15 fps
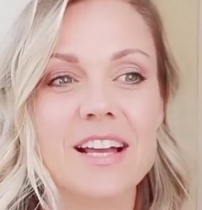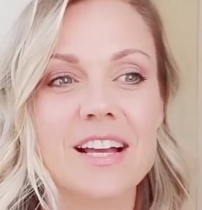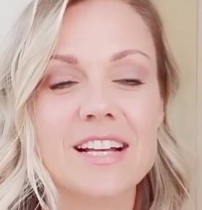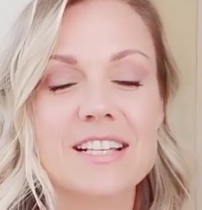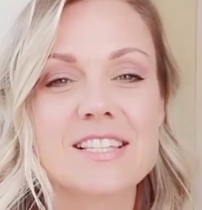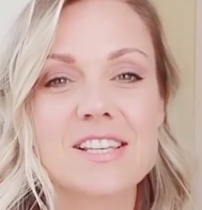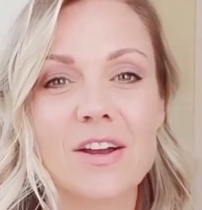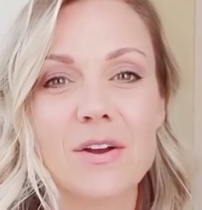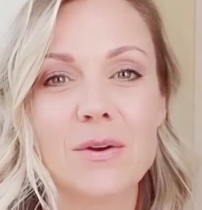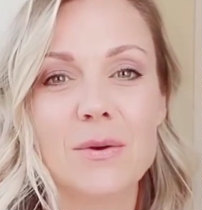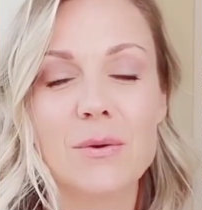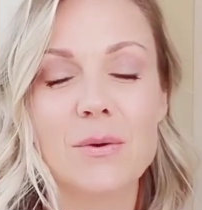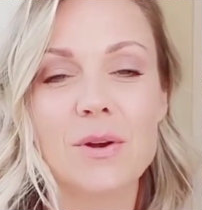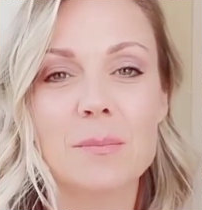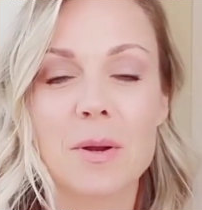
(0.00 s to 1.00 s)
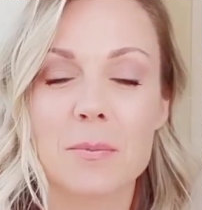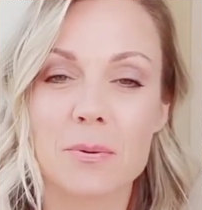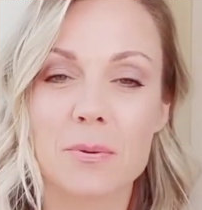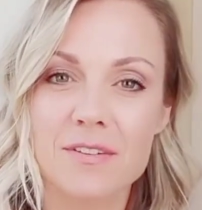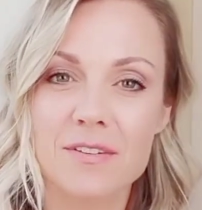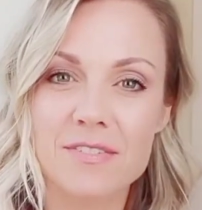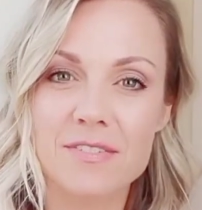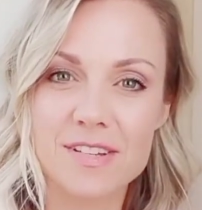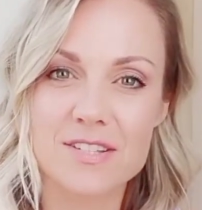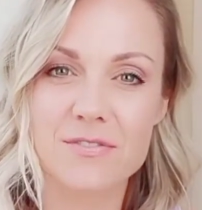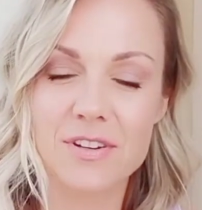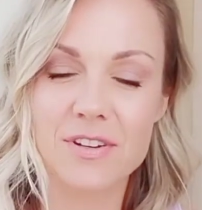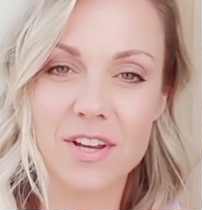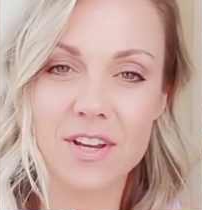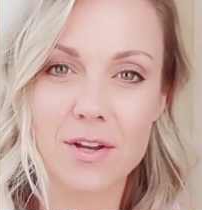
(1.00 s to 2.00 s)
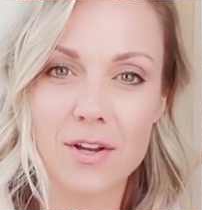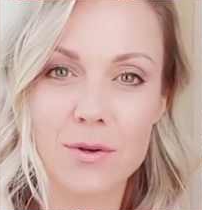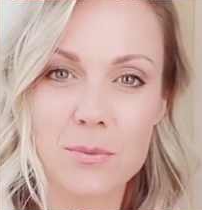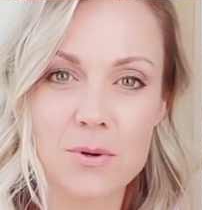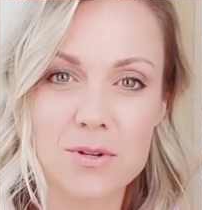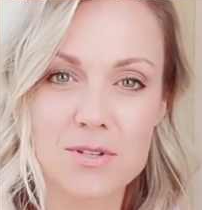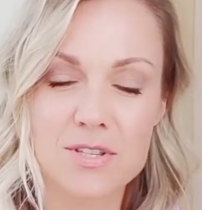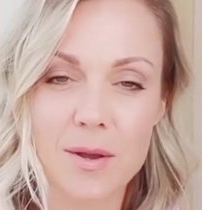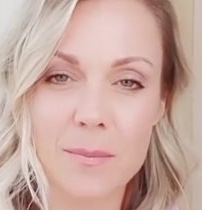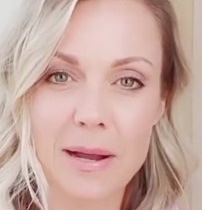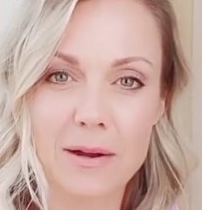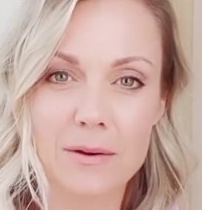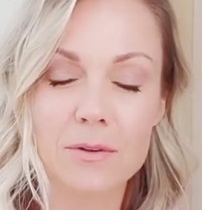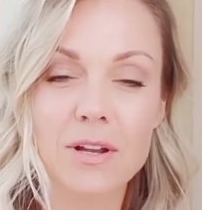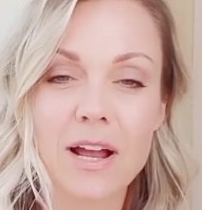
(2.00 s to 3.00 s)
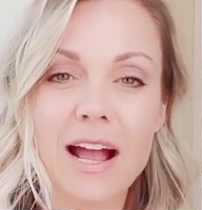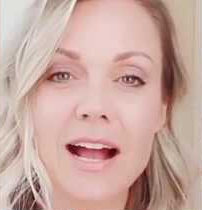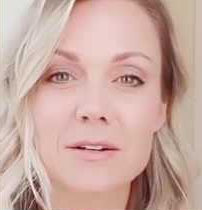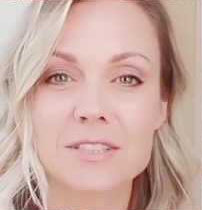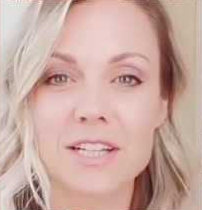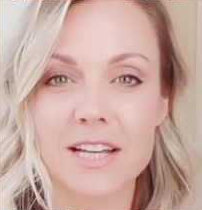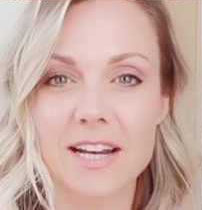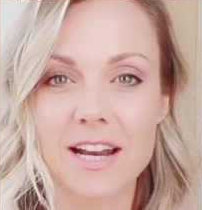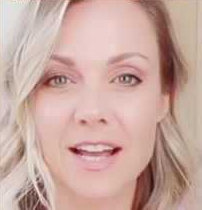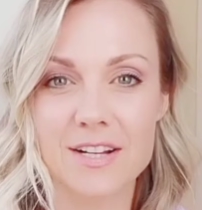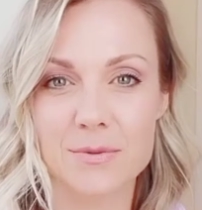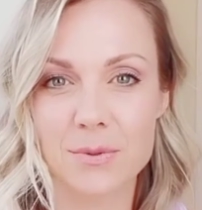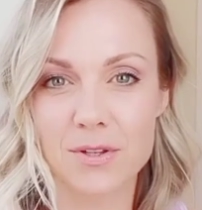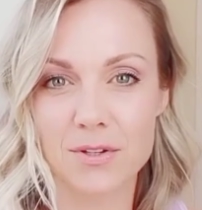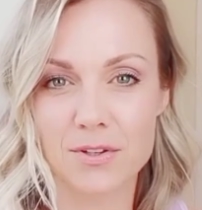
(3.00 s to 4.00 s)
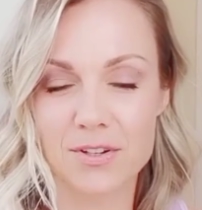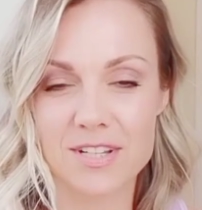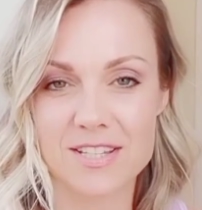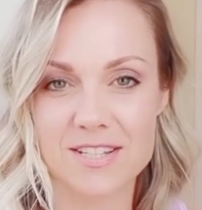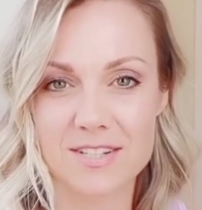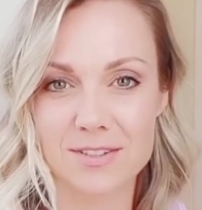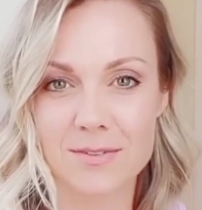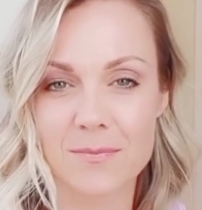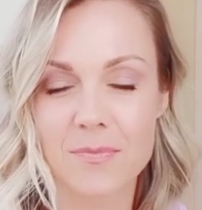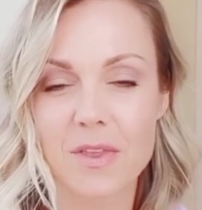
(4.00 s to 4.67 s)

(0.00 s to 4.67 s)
So my previous video was about how to connect with your crystal.